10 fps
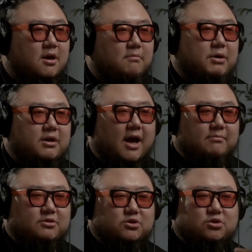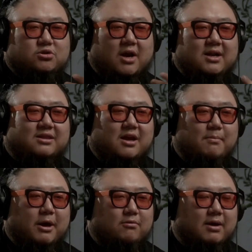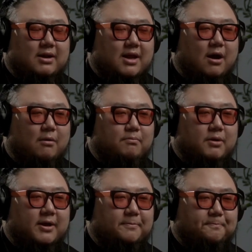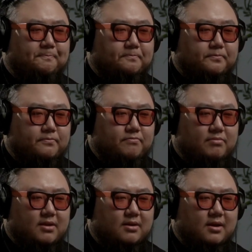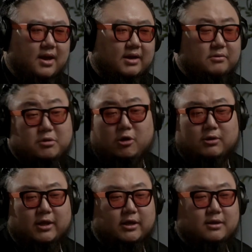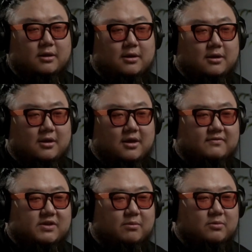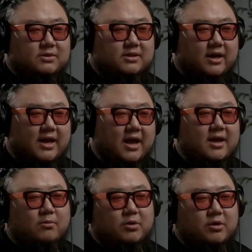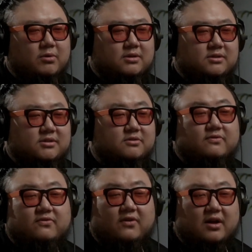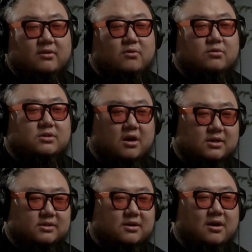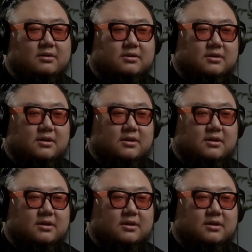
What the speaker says: But I'm just trying to think about it right now, but I don't know, like, if someone was like, hey, what do you want to listen to, Fun or Talk and Talk?